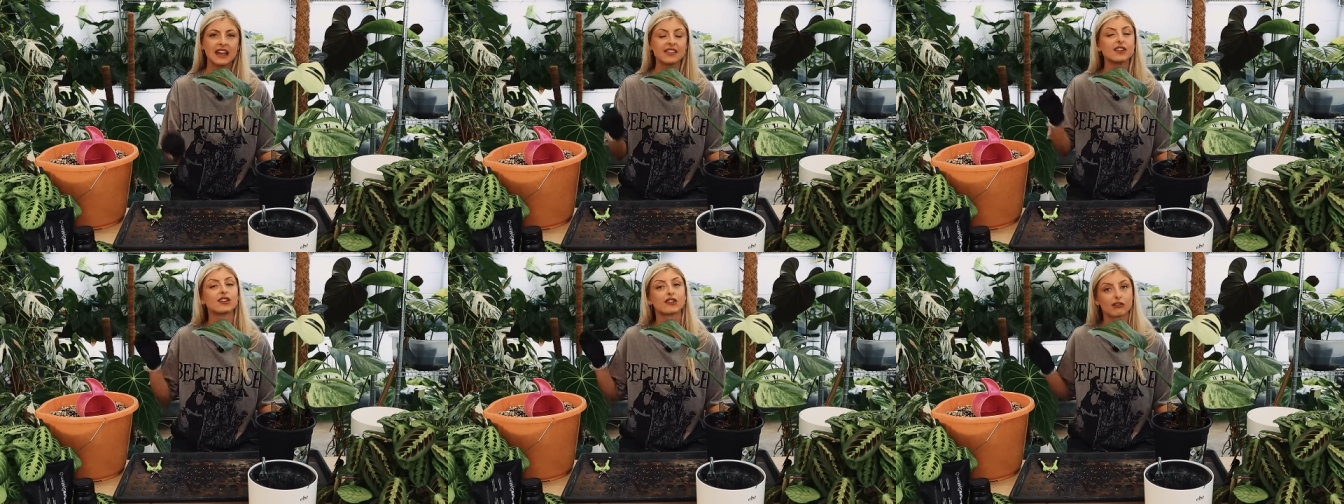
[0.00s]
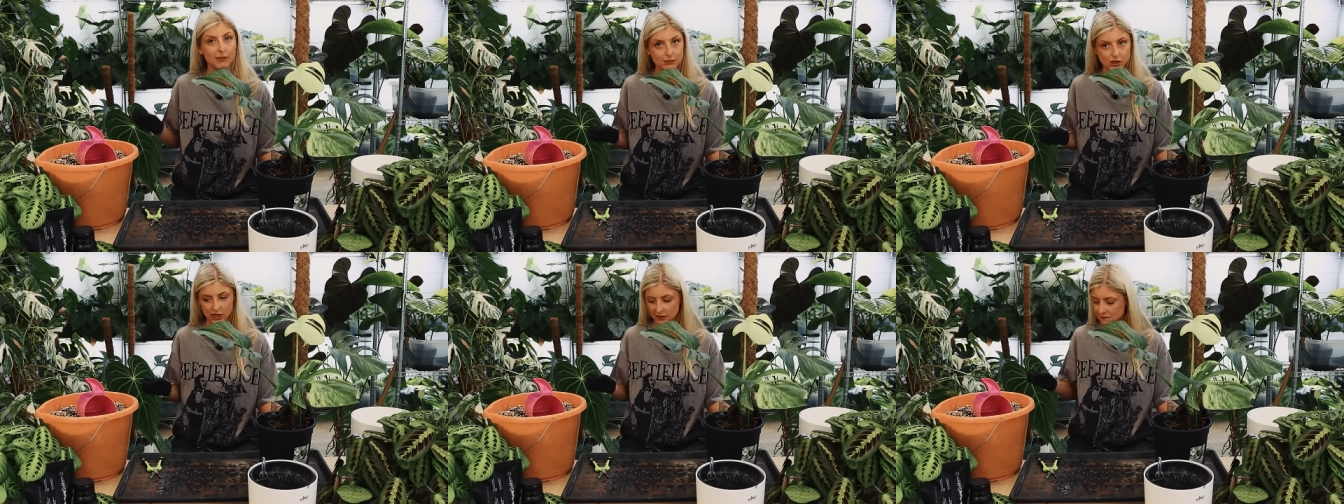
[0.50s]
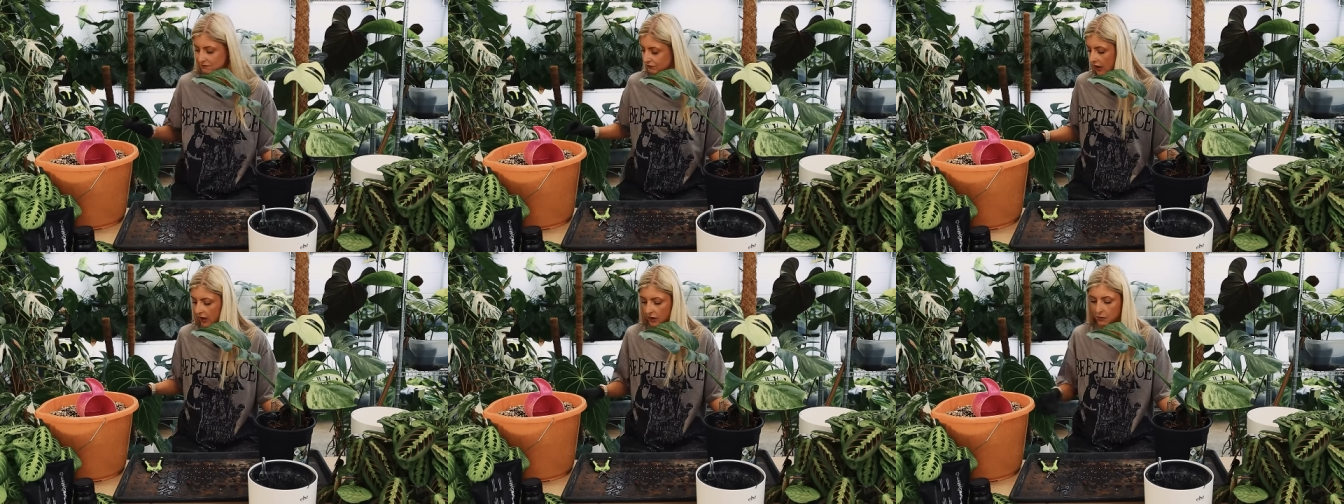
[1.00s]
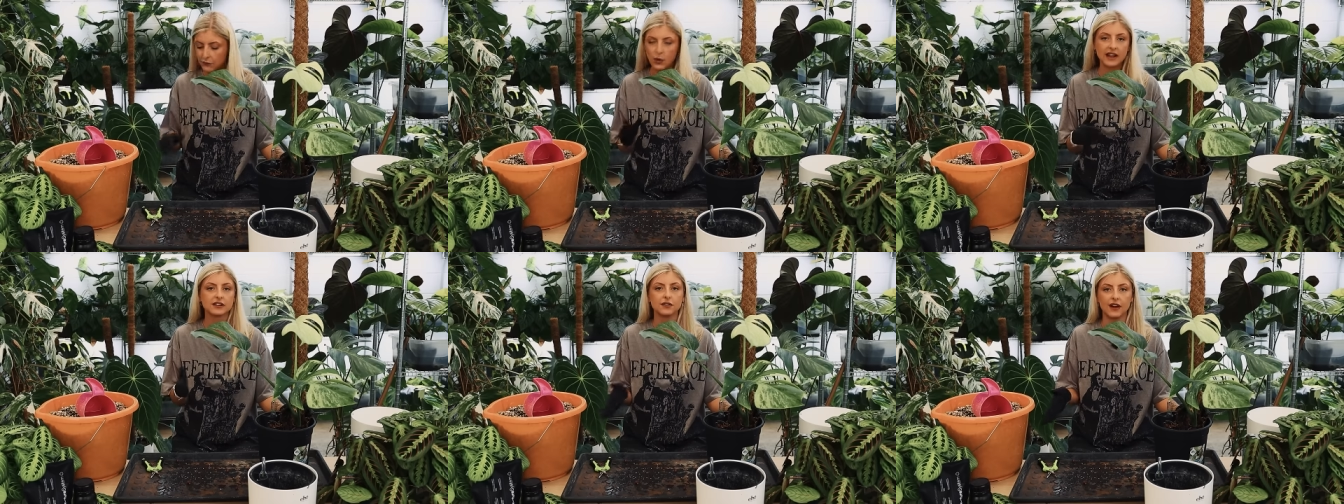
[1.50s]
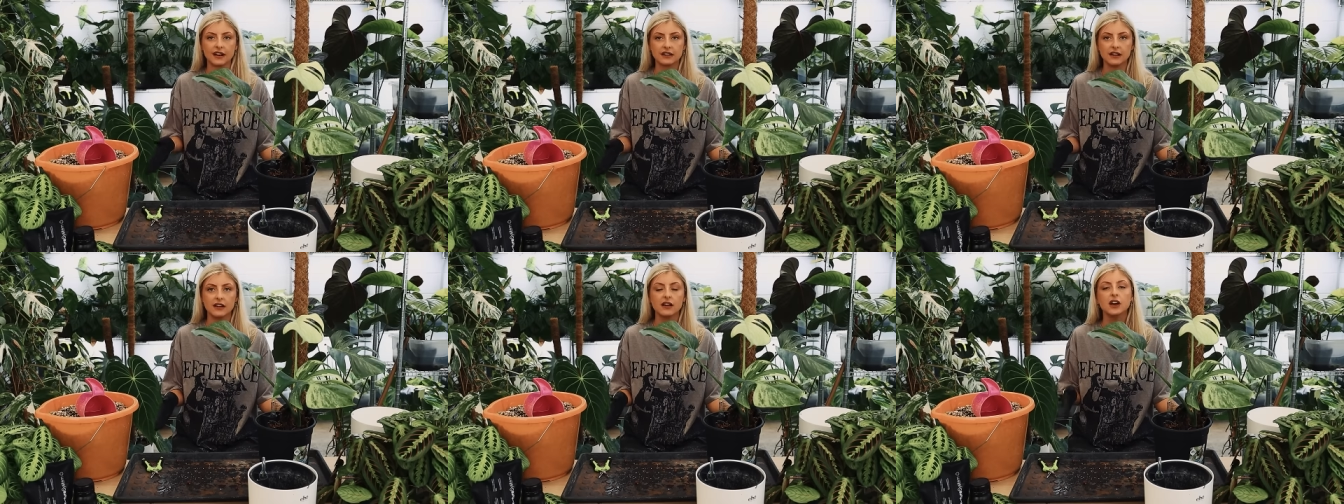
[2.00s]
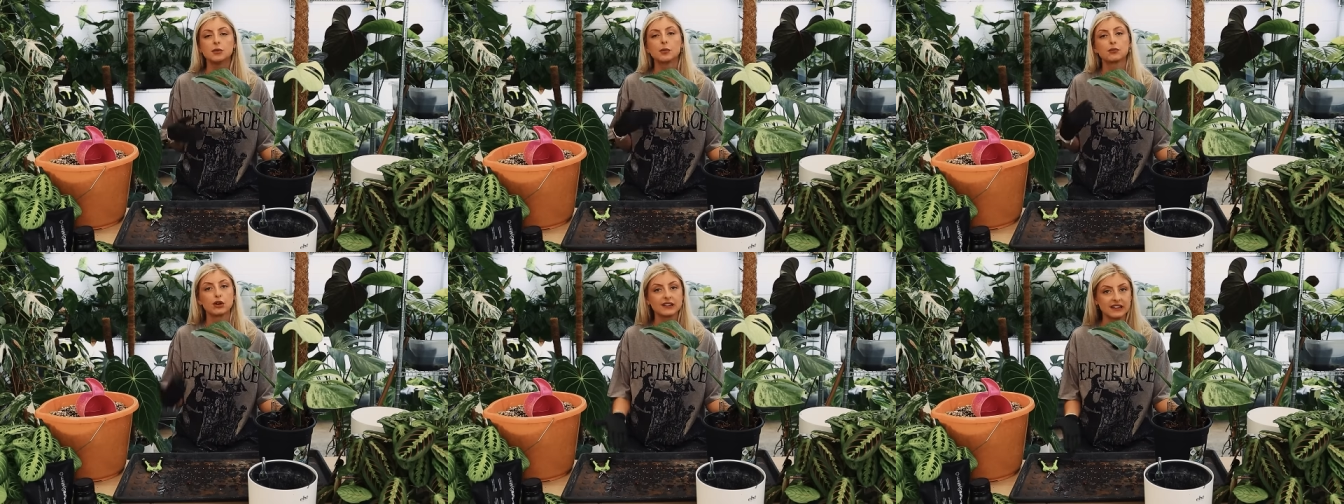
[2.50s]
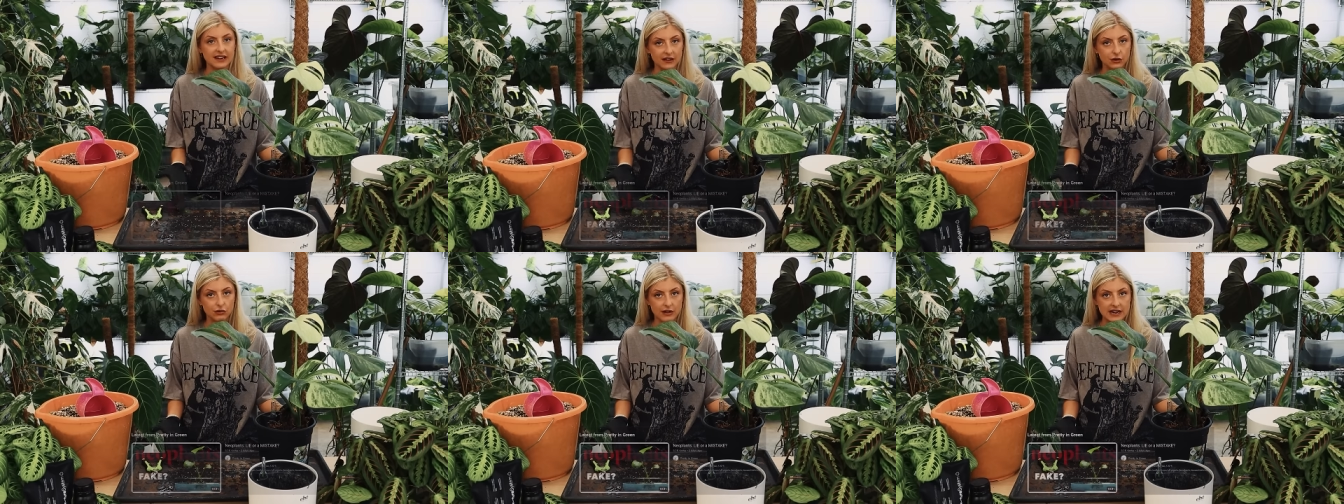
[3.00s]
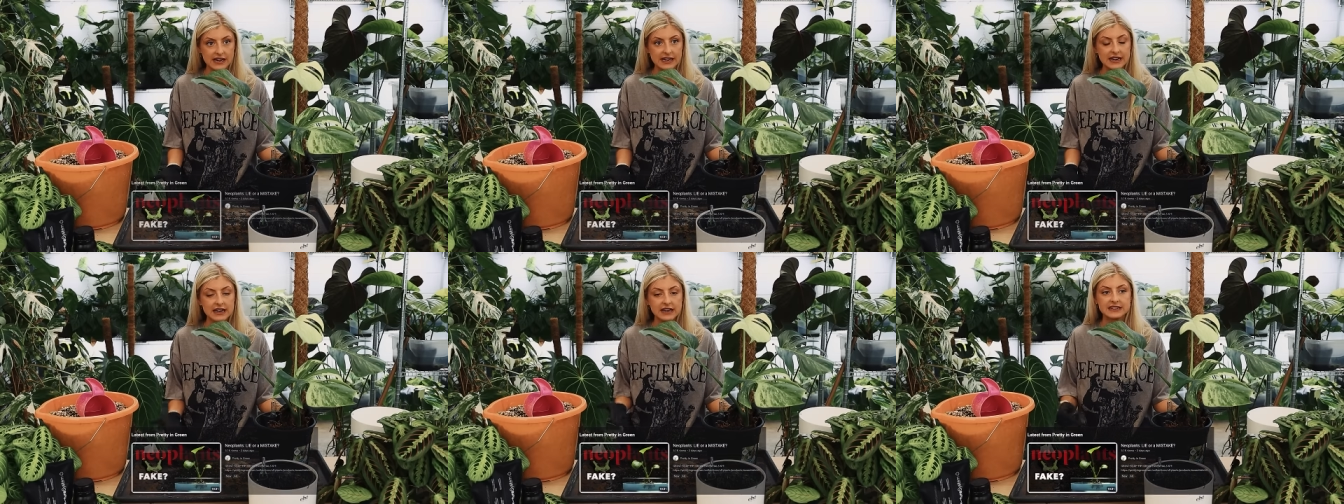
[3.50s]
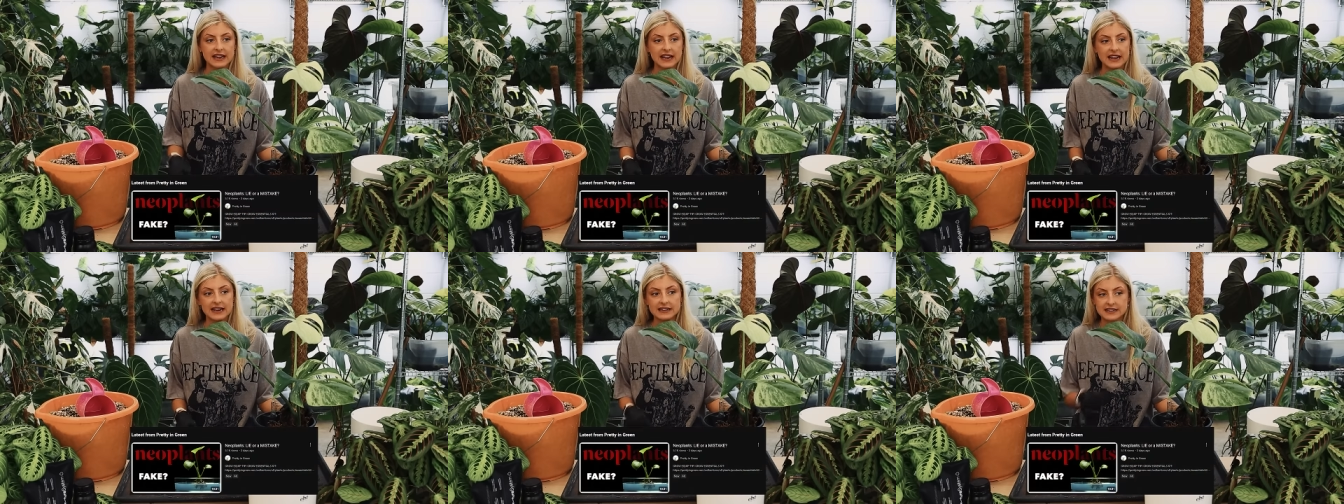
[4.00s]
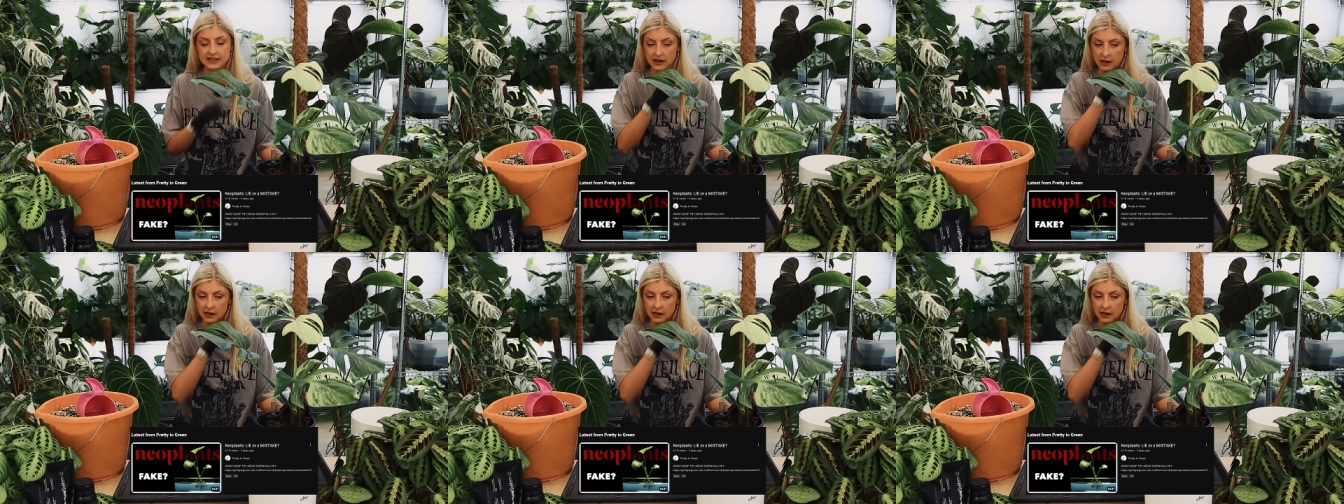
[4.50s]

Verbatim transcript: in the description um, of where to find it, but Pretty in Green did